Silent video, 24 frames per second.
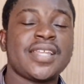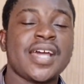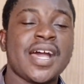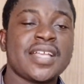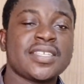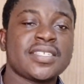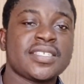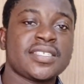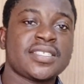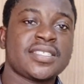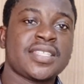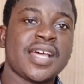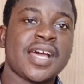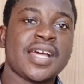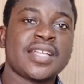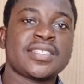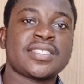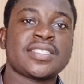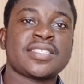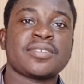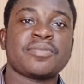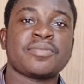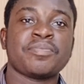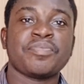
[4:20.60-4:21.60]
is that
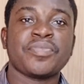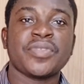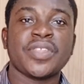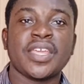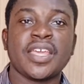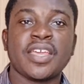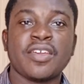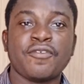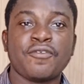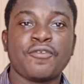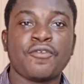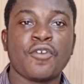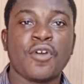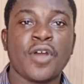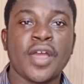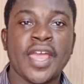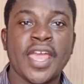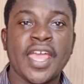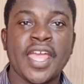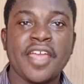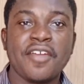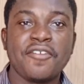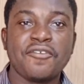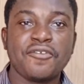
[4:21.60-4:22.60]
for
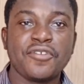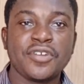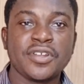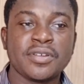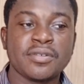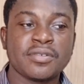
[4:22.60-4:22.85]
every